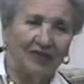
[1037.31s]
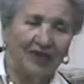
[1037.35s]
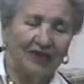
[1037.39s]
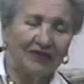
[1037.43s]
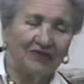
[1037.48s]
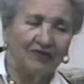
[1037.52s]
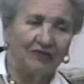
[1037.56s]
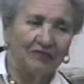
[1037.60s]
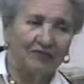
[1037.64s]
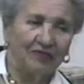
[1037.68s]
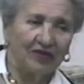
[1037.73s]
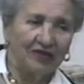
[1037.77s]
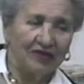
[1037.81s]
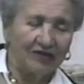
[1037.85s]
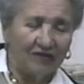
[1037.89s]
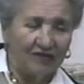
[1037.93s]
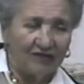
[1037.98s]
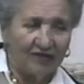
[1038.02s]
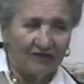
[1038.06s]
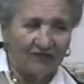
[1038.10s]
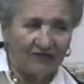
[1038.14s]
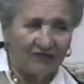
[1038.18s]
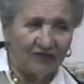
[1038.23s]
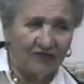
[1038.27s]
back to
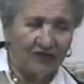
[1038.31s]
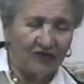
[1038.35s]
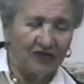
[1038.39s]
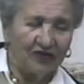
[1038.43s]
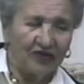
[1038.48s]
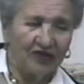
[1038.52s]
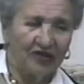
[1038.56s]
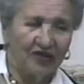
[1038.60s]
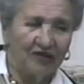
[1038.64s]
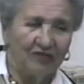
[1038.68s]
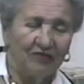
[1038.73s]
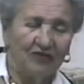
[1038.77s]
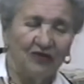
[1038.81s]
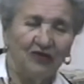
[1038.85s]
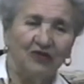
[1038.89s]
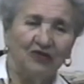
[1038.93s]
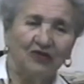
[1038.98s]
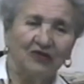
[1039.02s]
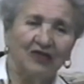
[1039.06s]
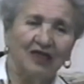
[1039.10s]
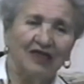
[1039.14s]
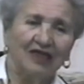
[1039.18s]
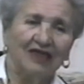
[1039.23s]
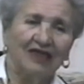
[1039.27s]
Brittany for a year
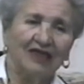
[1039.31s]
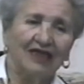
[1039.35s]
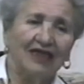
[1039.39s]
more,